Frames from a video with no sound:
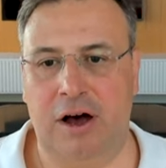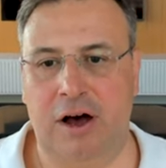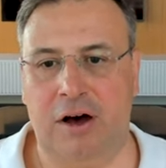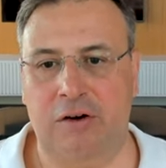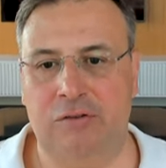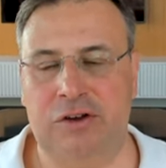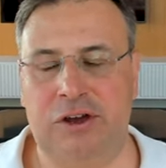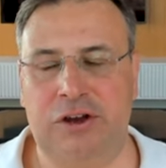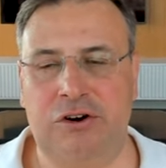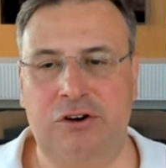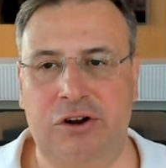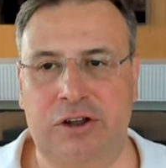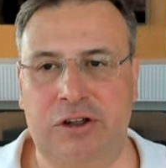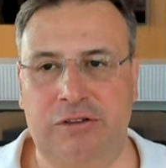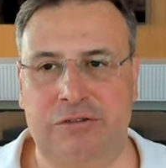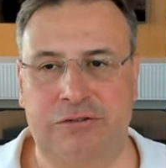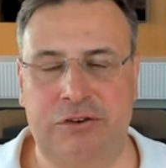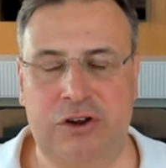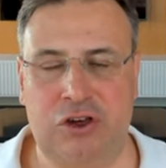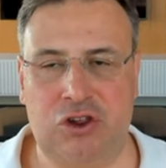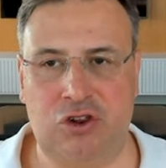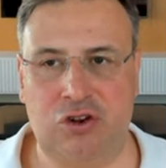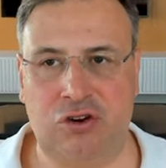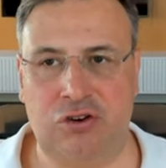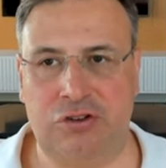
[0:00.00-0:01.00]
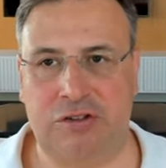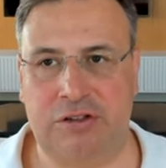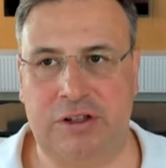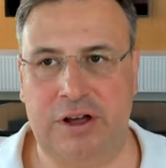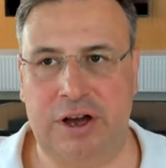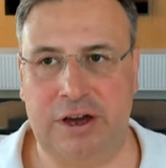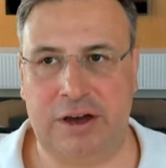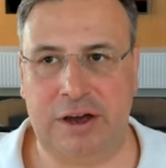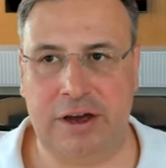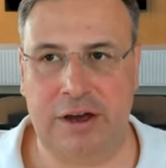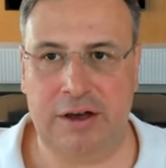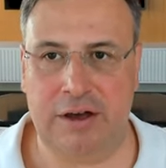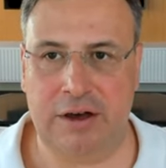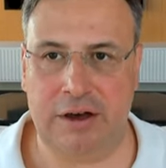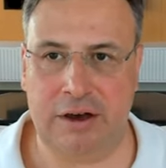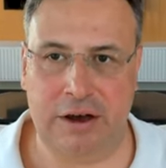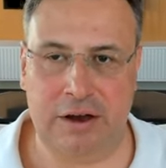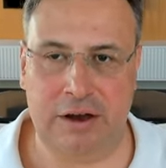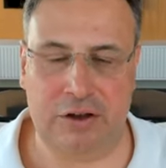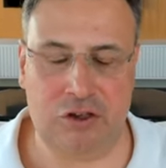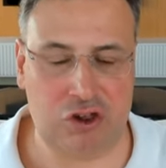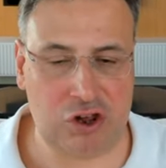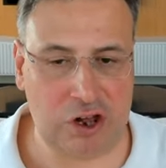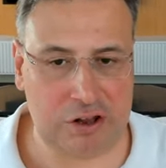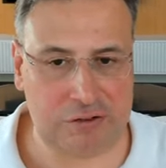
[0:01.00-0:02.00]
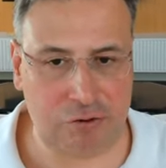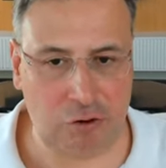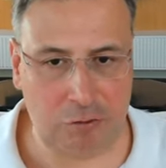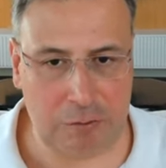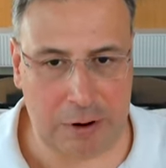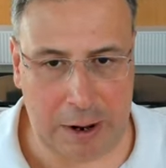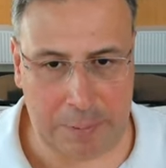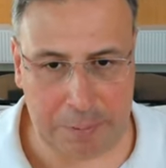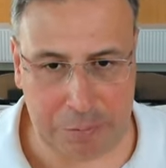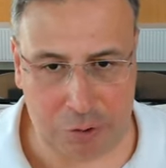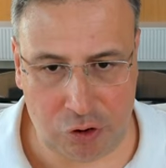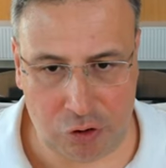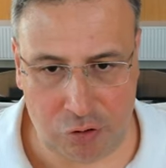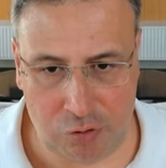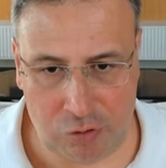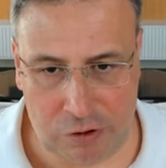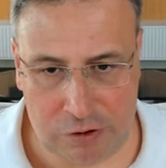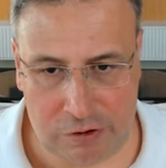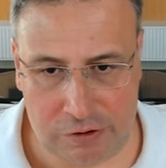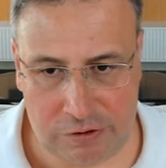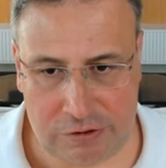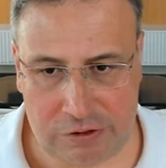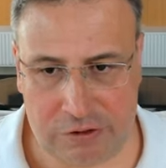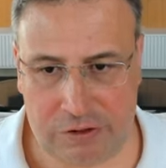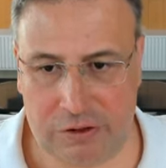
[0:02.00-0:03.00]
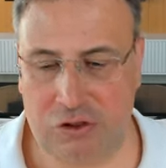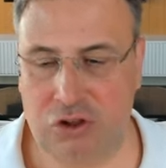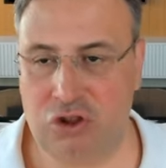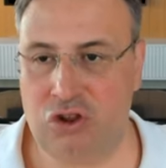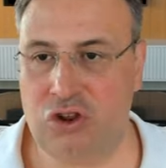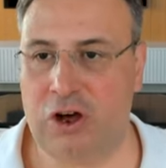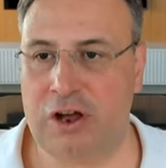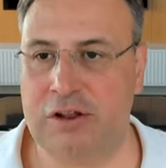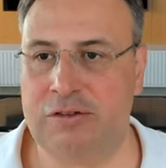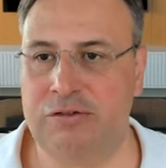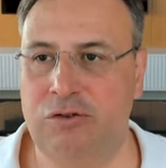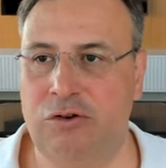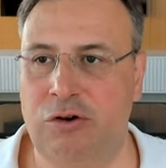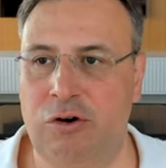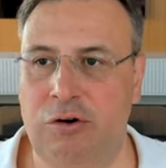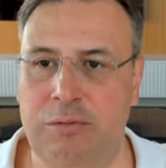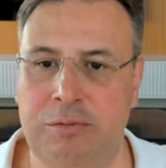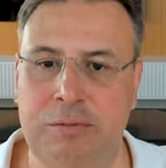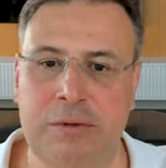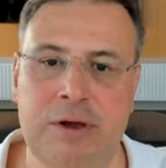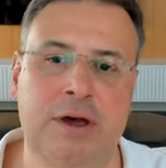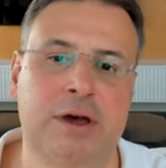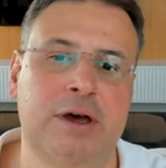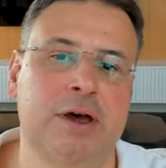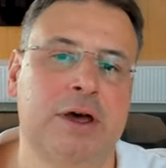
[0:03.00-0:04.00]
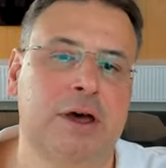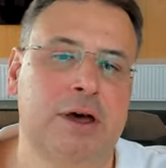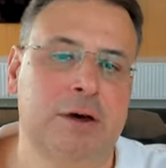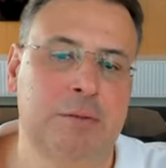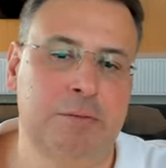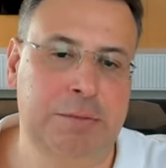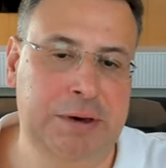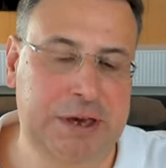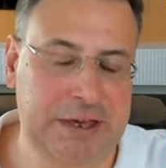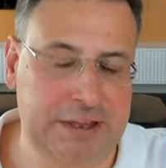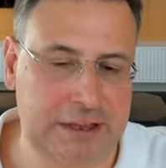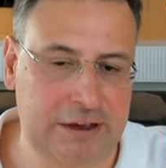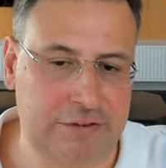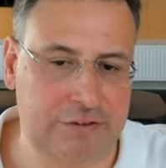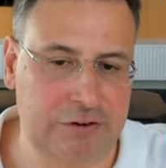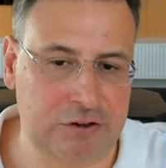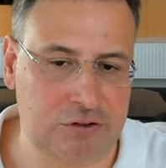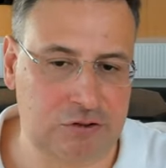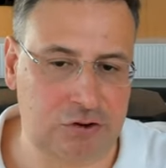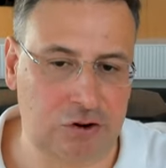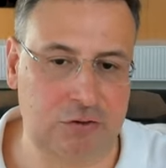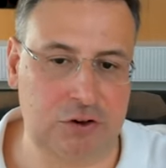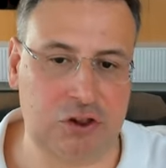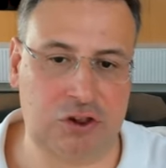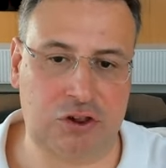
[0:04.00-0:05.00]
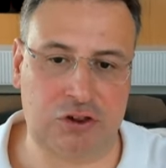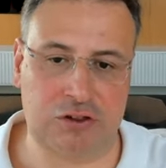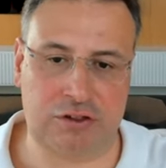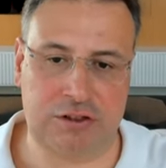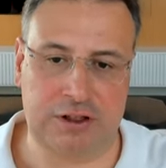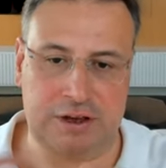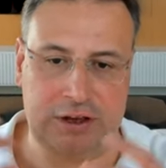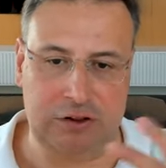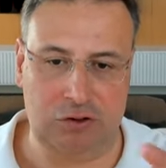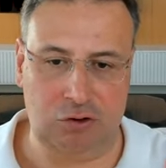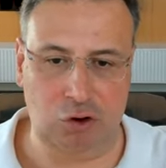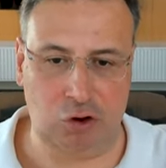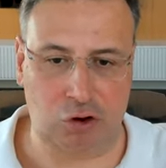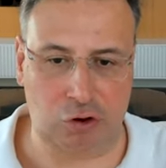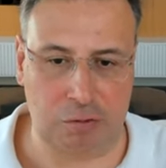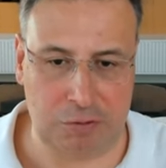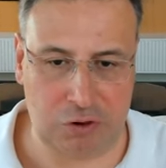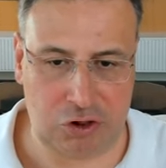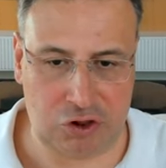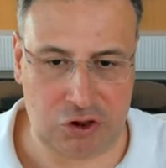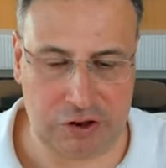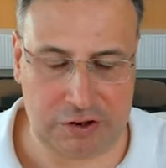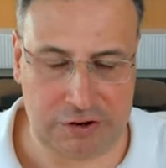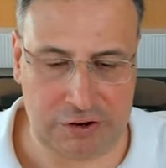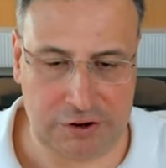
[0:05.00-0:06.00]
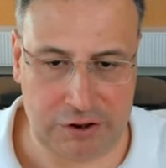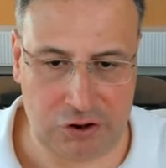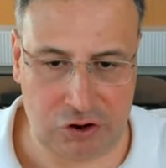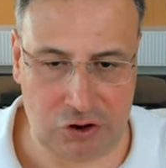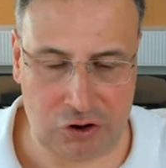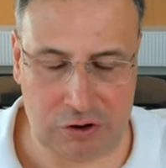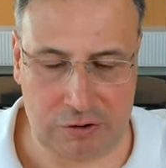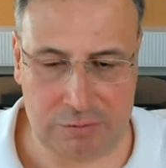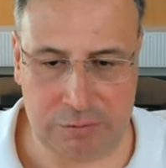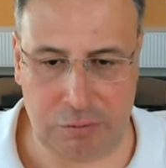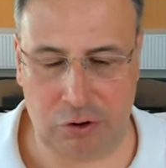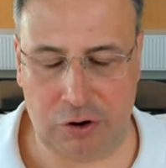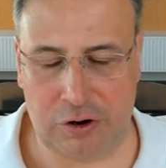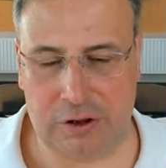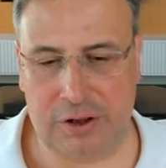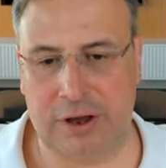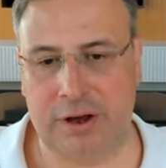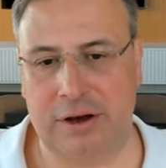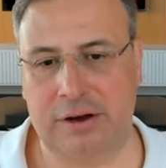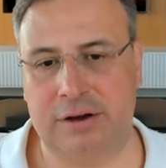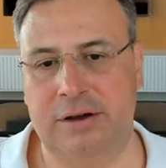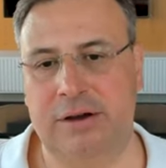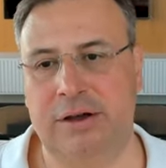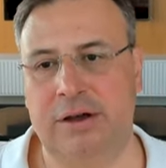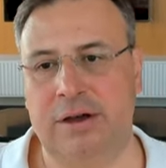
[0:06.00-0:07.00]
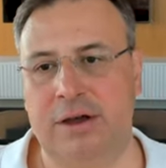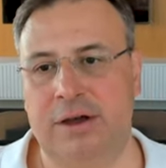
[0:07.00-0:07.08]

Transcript: We created features like Jotform Approvals, Jotform PDF editor, which is like a document generation product,